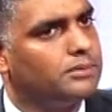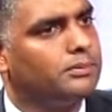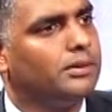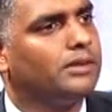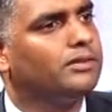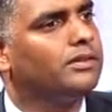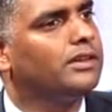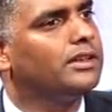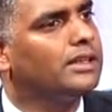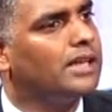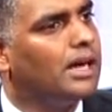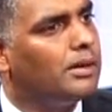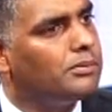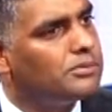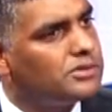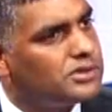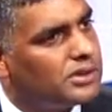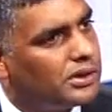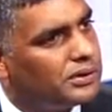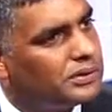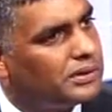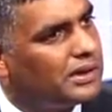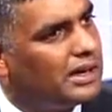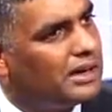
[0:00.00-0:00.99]
But when it comes
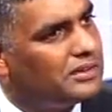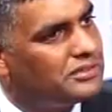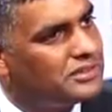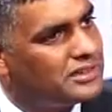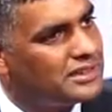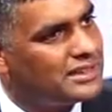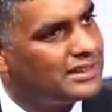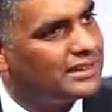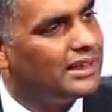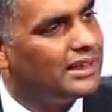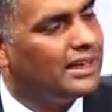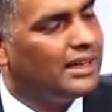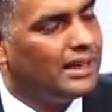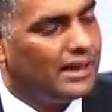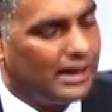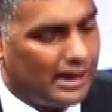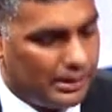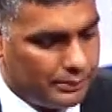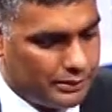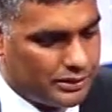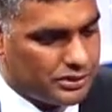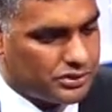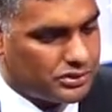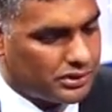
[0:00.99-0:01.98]
down to countries, I
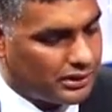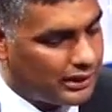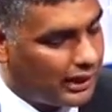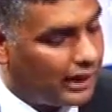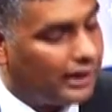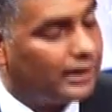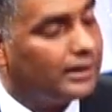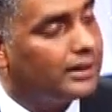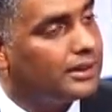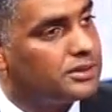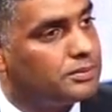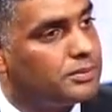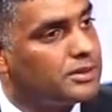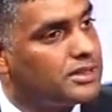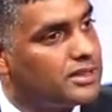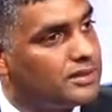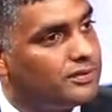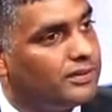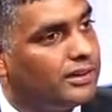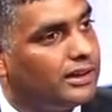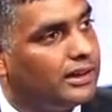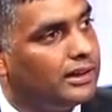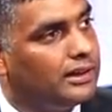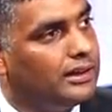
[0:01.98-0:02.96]
mean, Sri Lanka
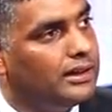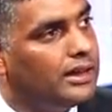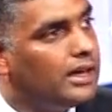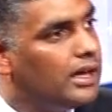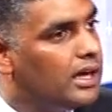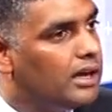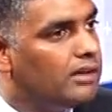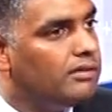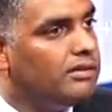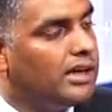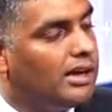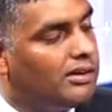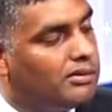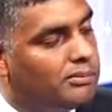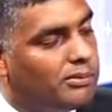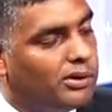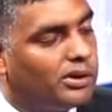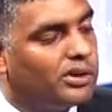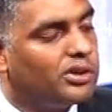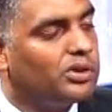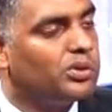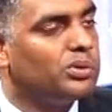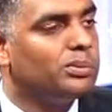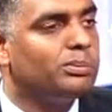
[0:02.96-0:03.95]
specifically, we have
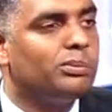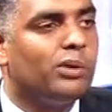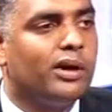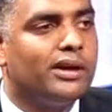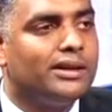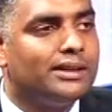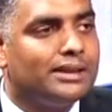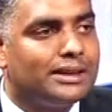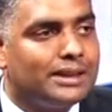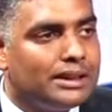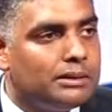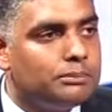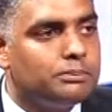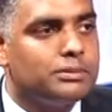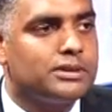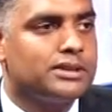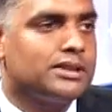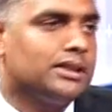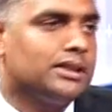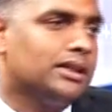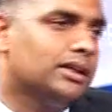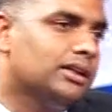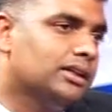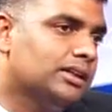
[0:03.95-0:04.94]
about a
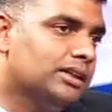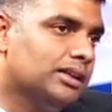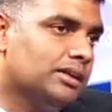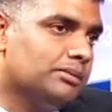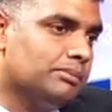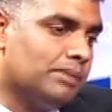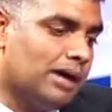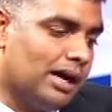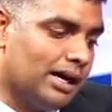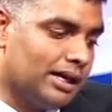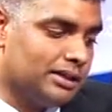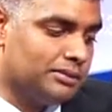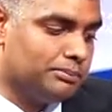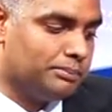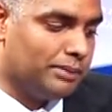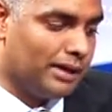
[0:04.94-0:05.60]
2.3% uh, market